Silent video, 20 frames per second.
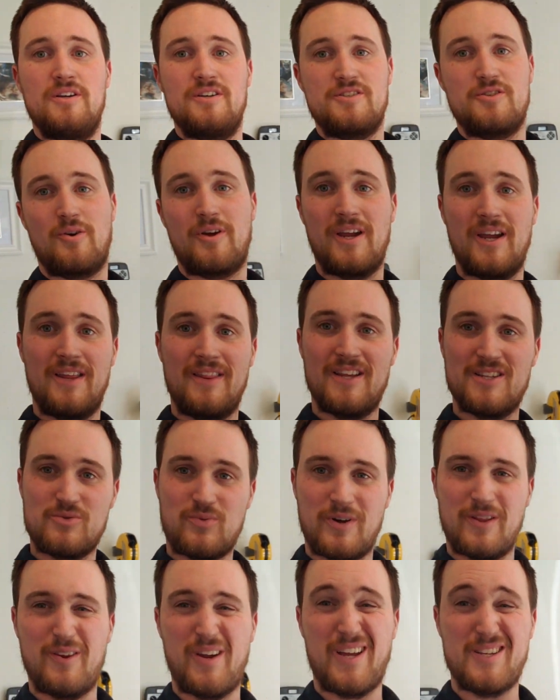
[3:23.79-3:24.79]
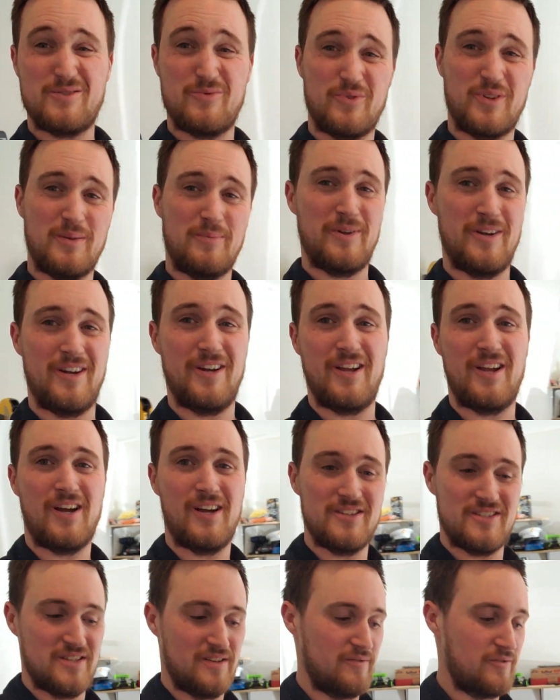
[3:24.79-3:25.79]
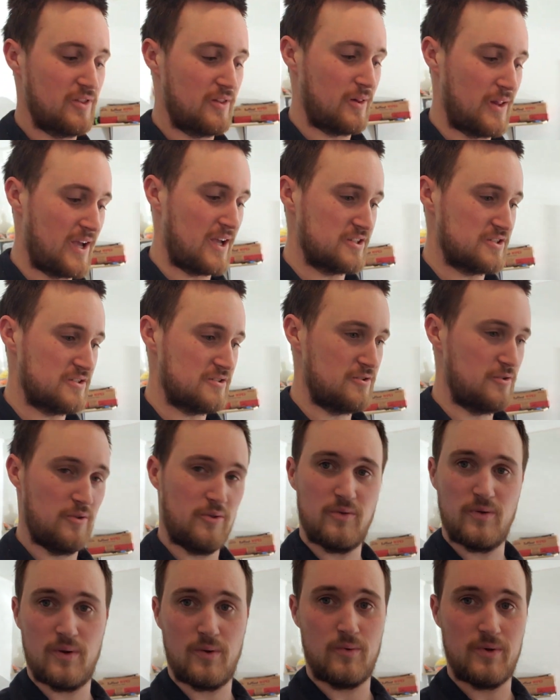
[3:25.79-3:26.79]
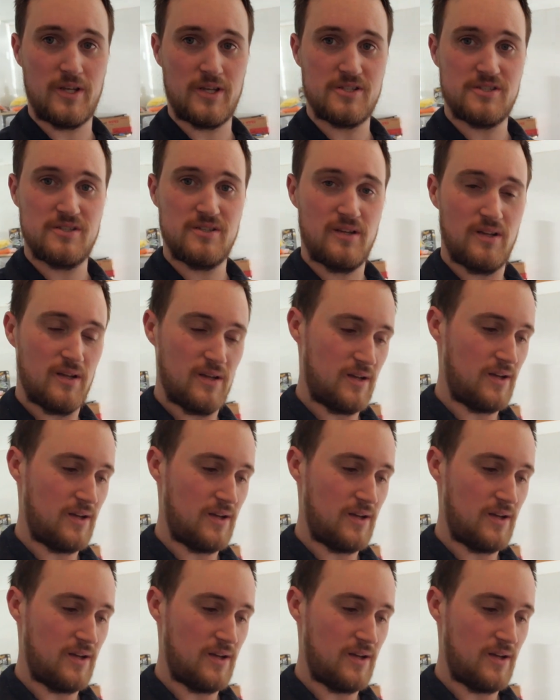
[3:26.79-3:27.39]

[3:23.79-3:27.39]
So again, that's why there hasn't really been any content for the last 2-3 weeks.